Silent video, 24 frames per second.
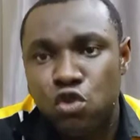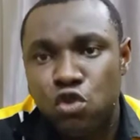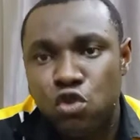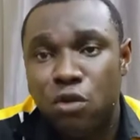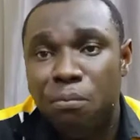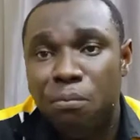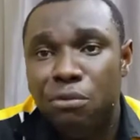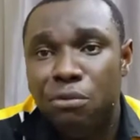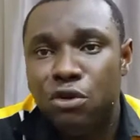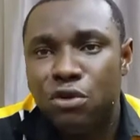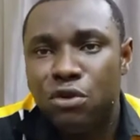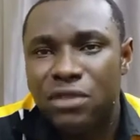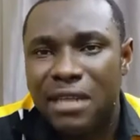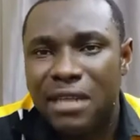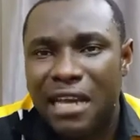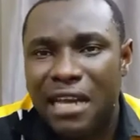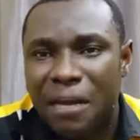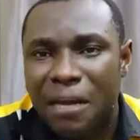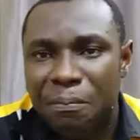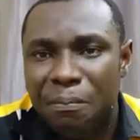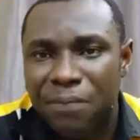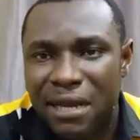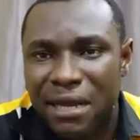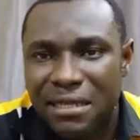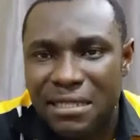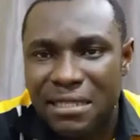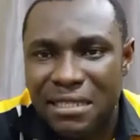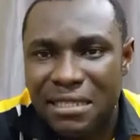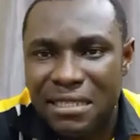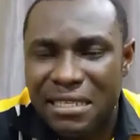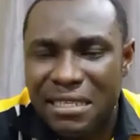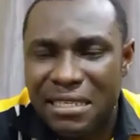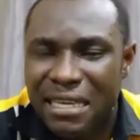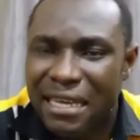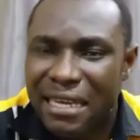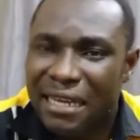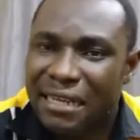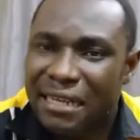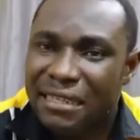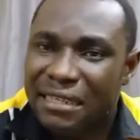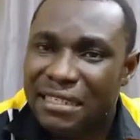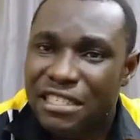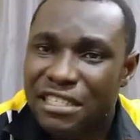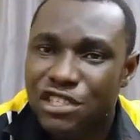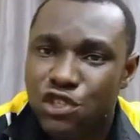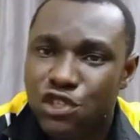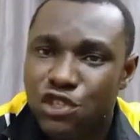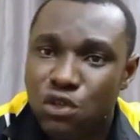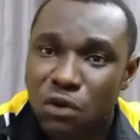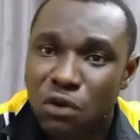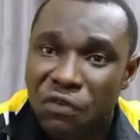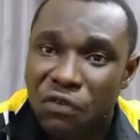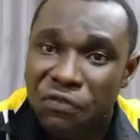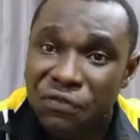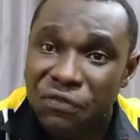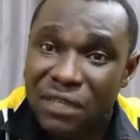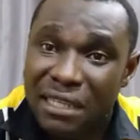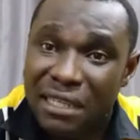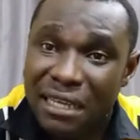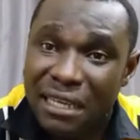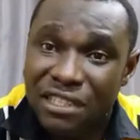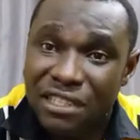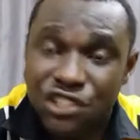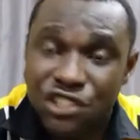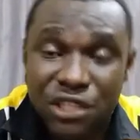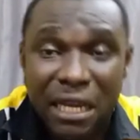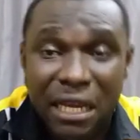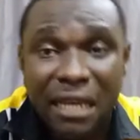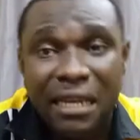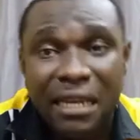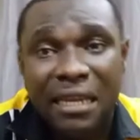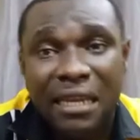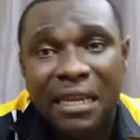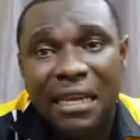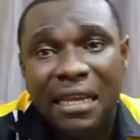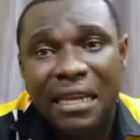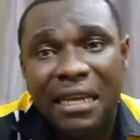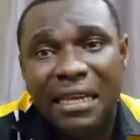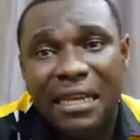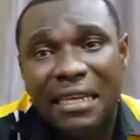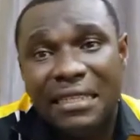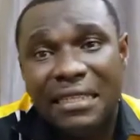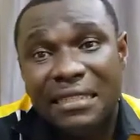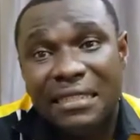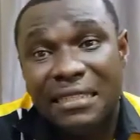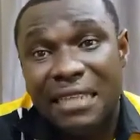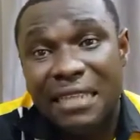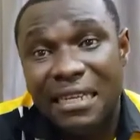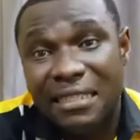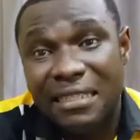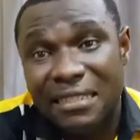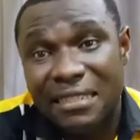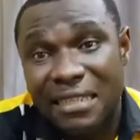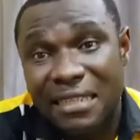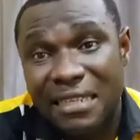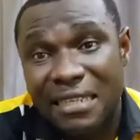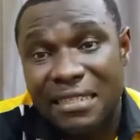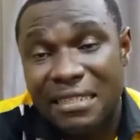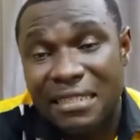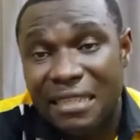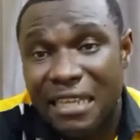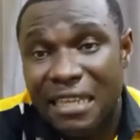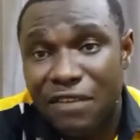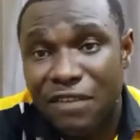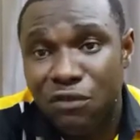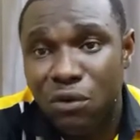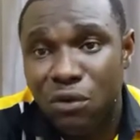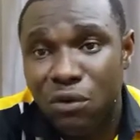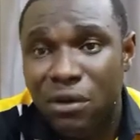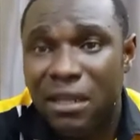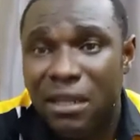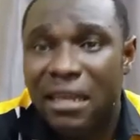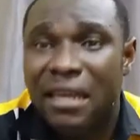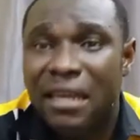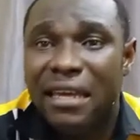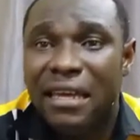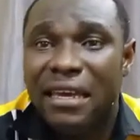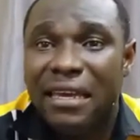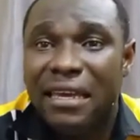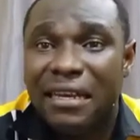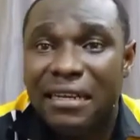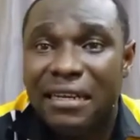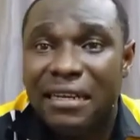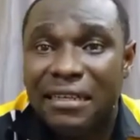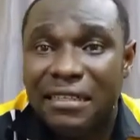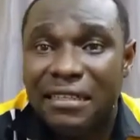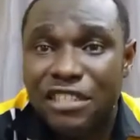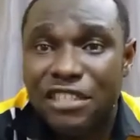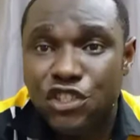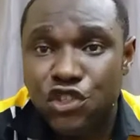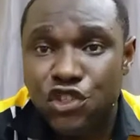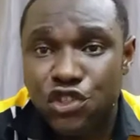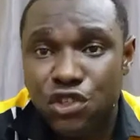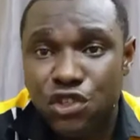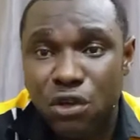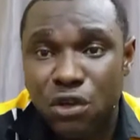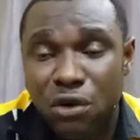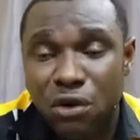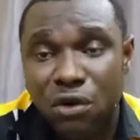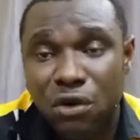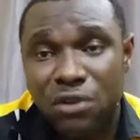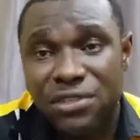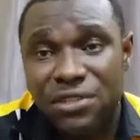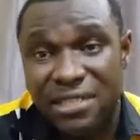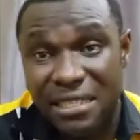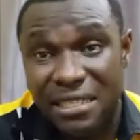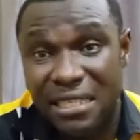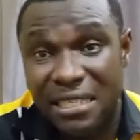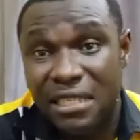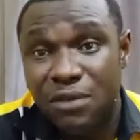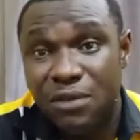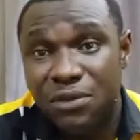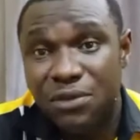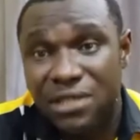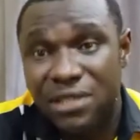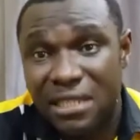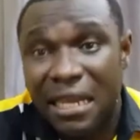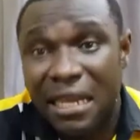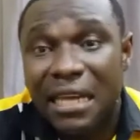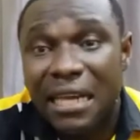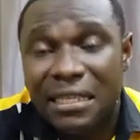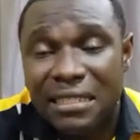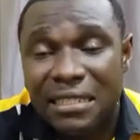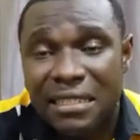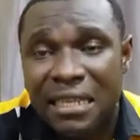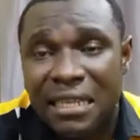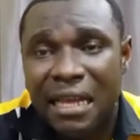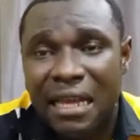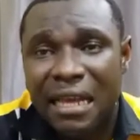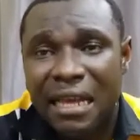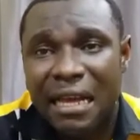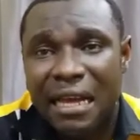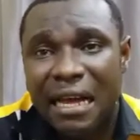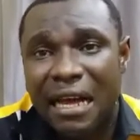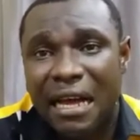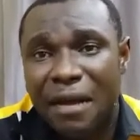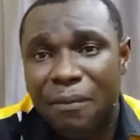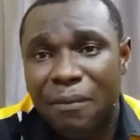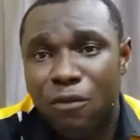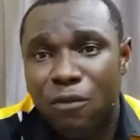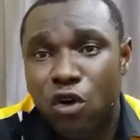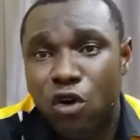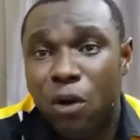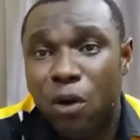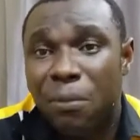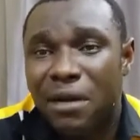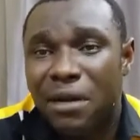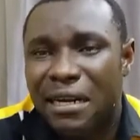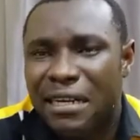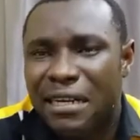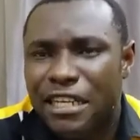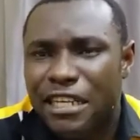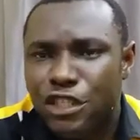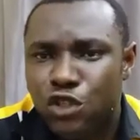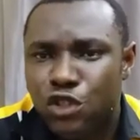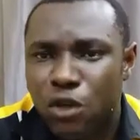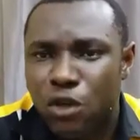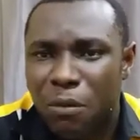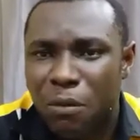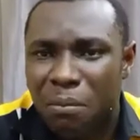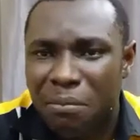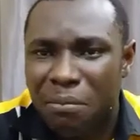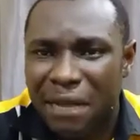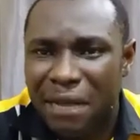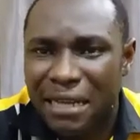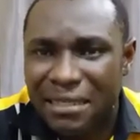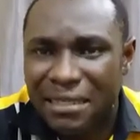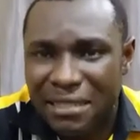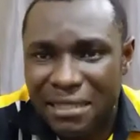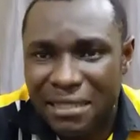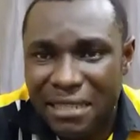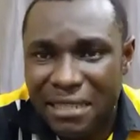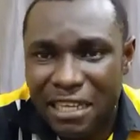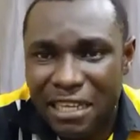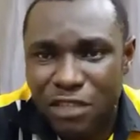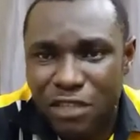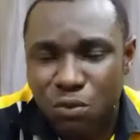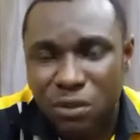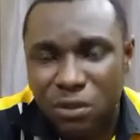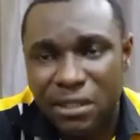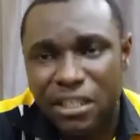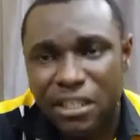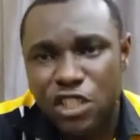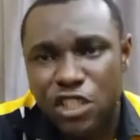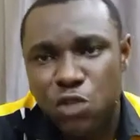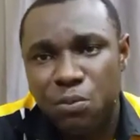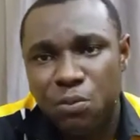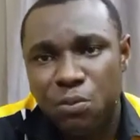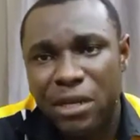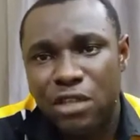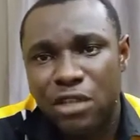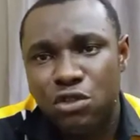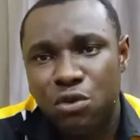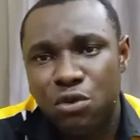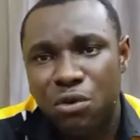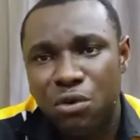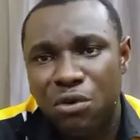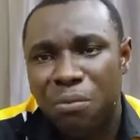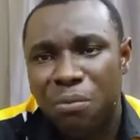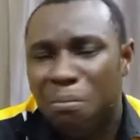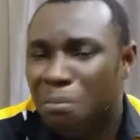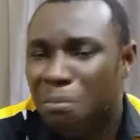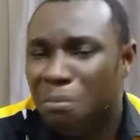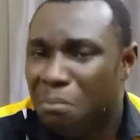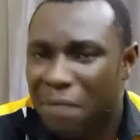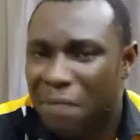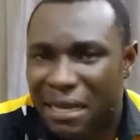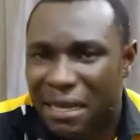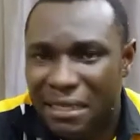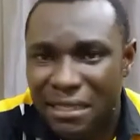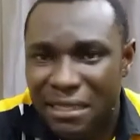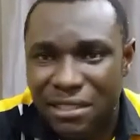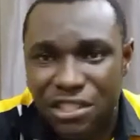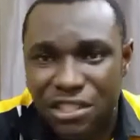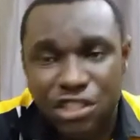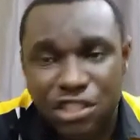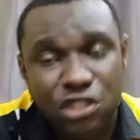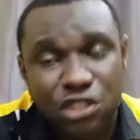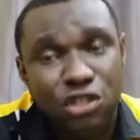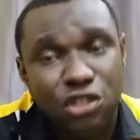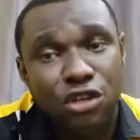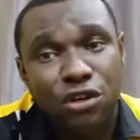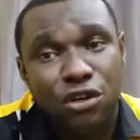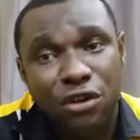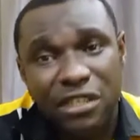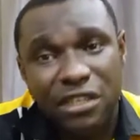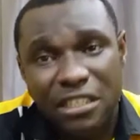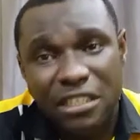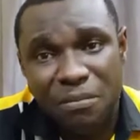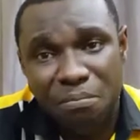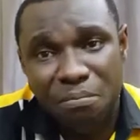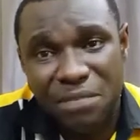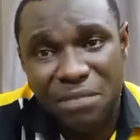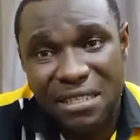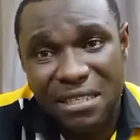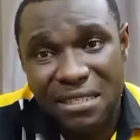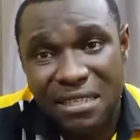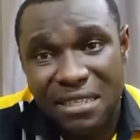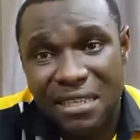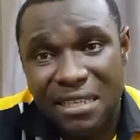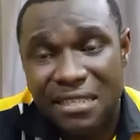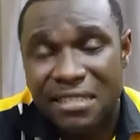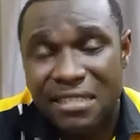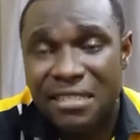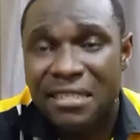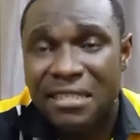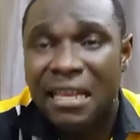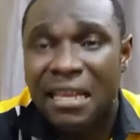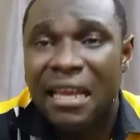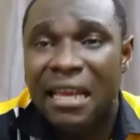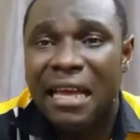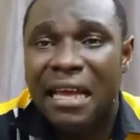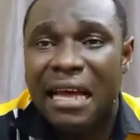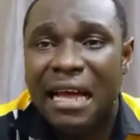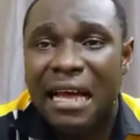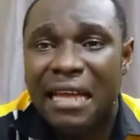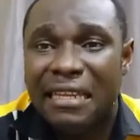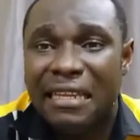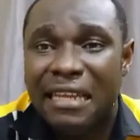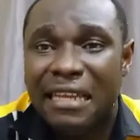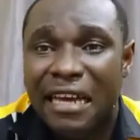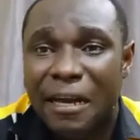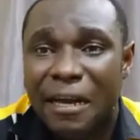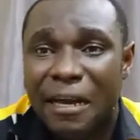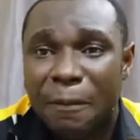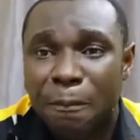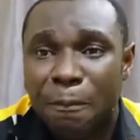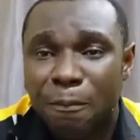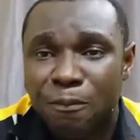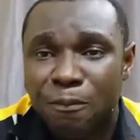So build capacity, increase your financial intelligence level, increase your skill set, upgrade your mindset with respect to managing, running business, and